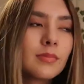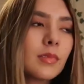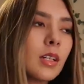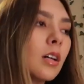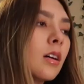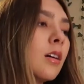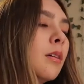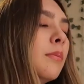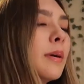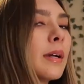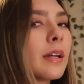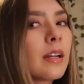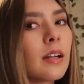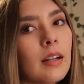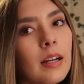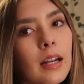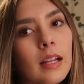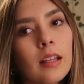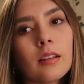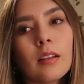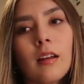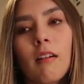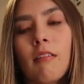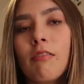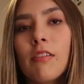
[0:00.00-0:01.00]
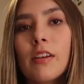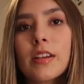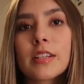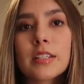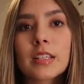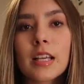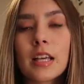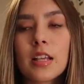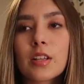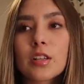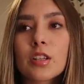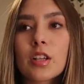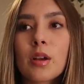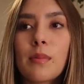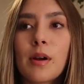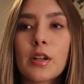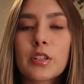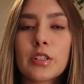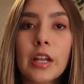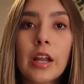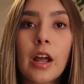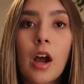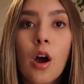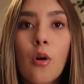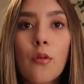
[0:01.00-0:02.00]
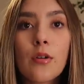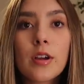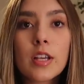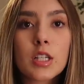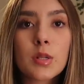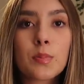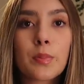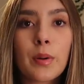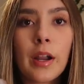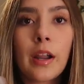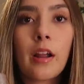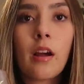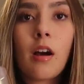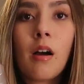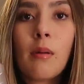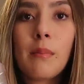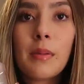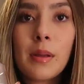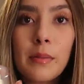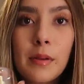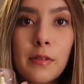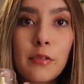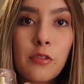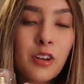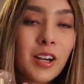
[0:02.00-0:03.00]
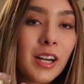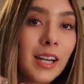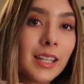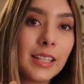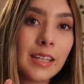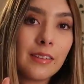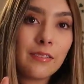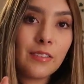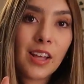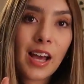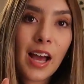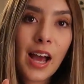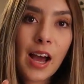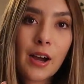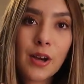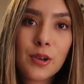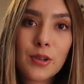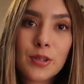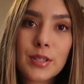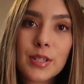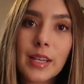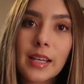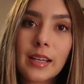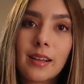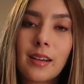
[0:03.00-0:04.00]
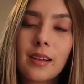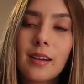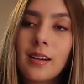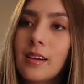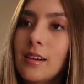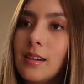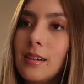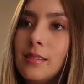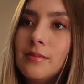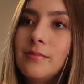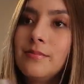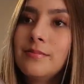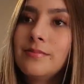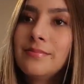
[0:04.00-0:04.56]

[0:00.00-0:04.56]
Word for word: oh my god, I love this scent so much. I always spray it on me before I leave the house. Like, oh.